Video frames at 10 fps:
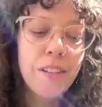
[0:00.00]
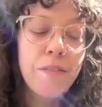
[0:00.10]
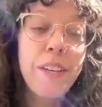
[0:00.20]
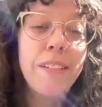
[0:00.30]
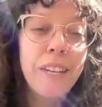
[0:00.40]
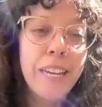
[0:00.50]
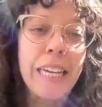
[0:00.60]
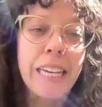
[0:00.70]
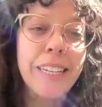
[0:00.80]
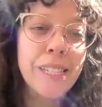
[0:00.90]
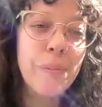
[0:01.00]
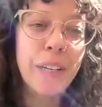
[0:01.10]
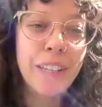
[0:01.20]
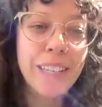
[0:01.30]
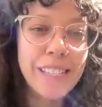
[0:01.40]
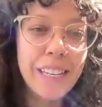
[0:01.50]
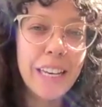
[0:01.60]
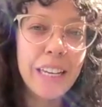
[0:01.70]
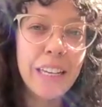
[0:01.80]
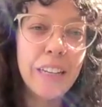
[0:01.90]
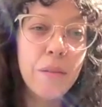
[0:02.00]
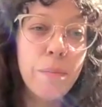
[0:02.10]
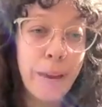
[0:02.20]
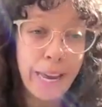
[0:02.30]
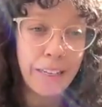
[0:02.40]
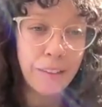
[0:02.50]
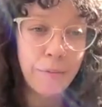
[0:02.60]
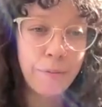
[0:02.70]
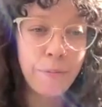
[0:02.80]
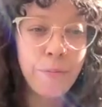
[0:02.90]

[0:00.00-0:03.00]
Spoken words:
feeling and experiencing pain.